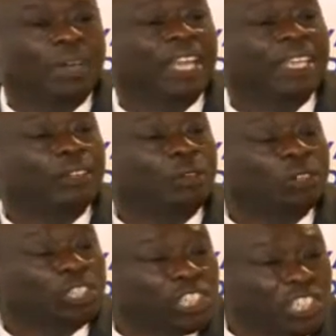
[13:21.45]
by
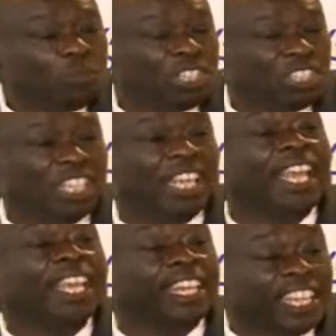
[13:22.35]

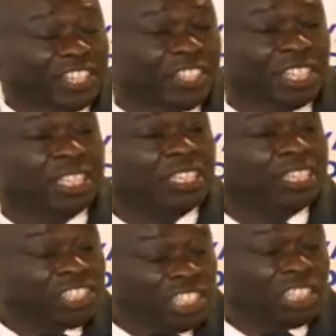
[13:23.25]
continuously engaging
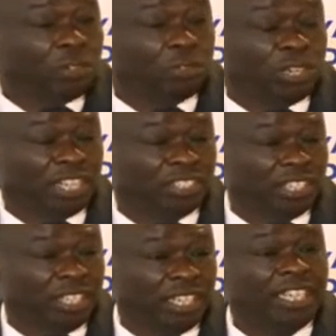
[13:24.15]
stakeholders